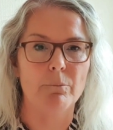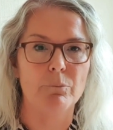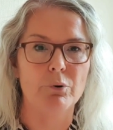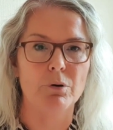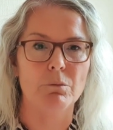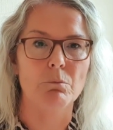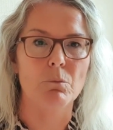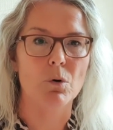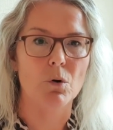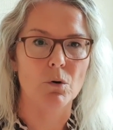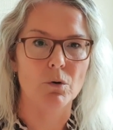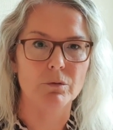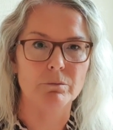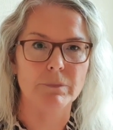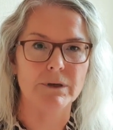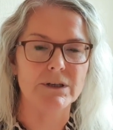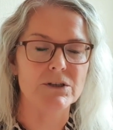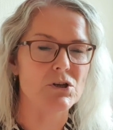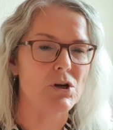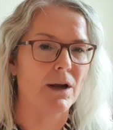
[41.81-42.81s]
promote
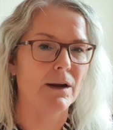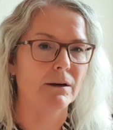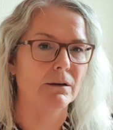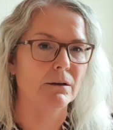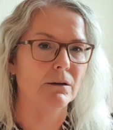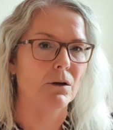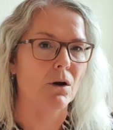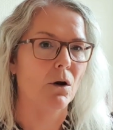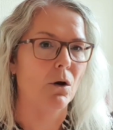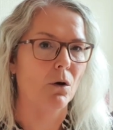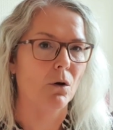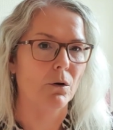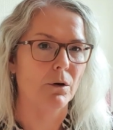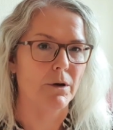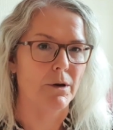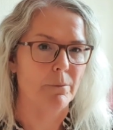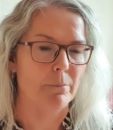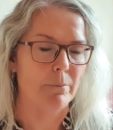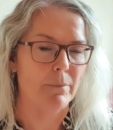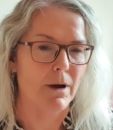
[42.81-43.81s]
my channel
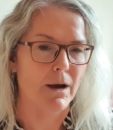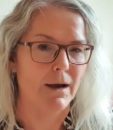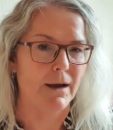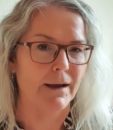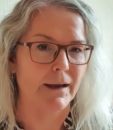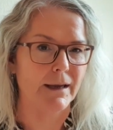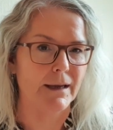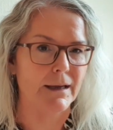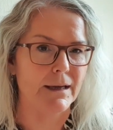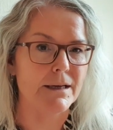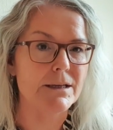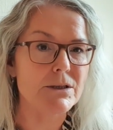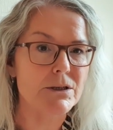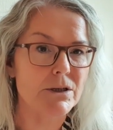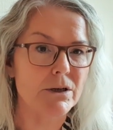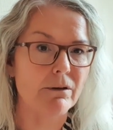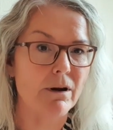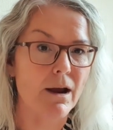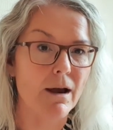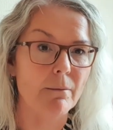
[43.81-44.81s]
on my
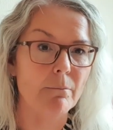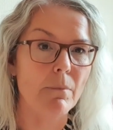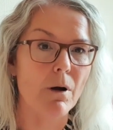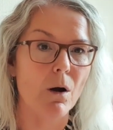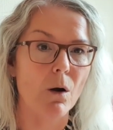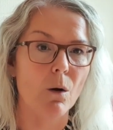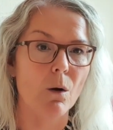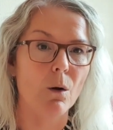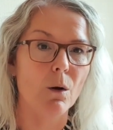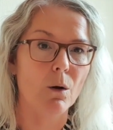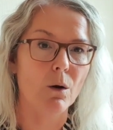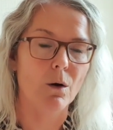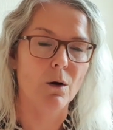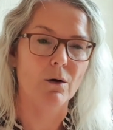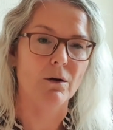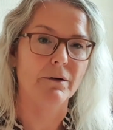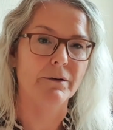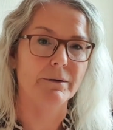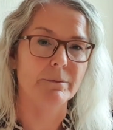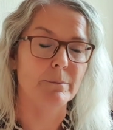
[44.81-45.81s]
Instagram or
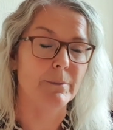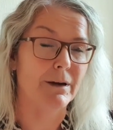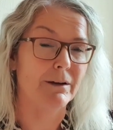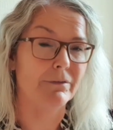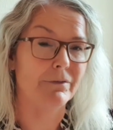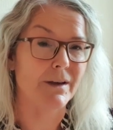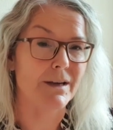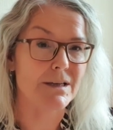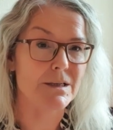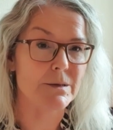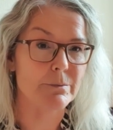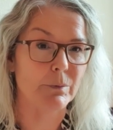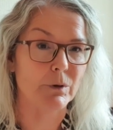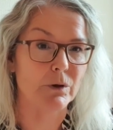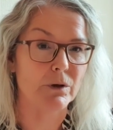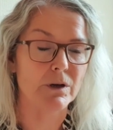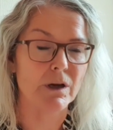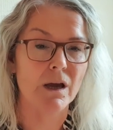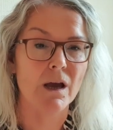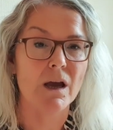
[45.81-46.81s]
on my
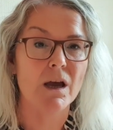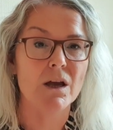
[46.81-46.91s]
Facebook.